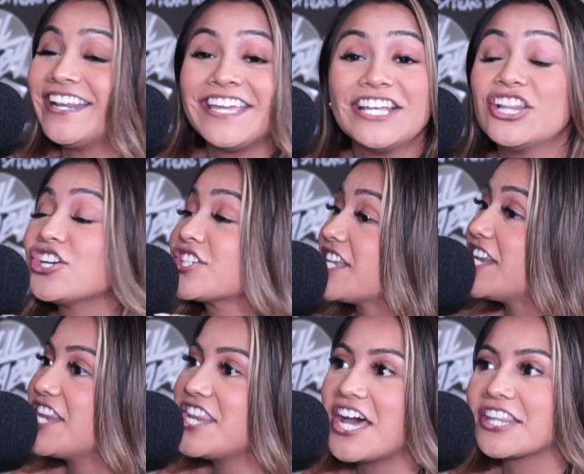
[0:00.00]
he looks
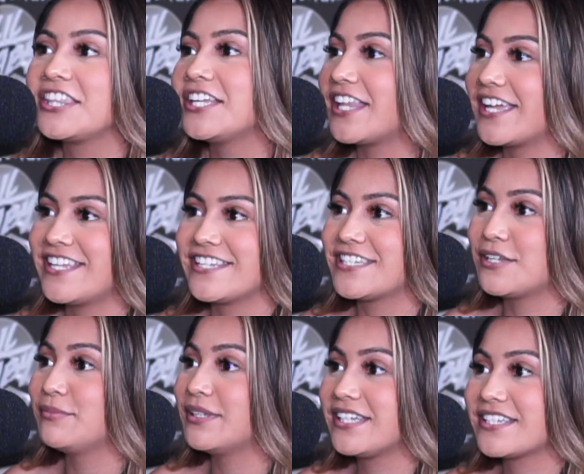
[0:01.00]
nothing like his
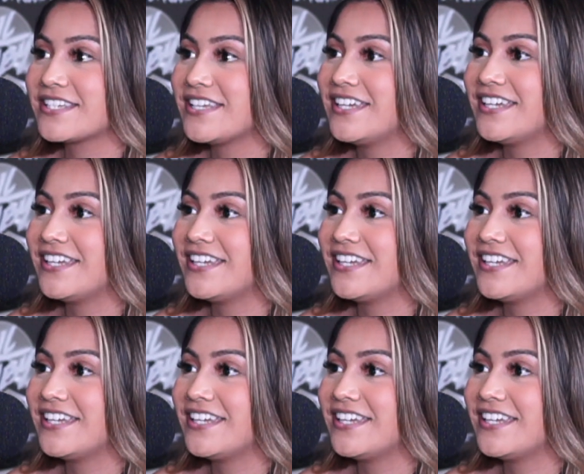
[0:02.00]
siblings.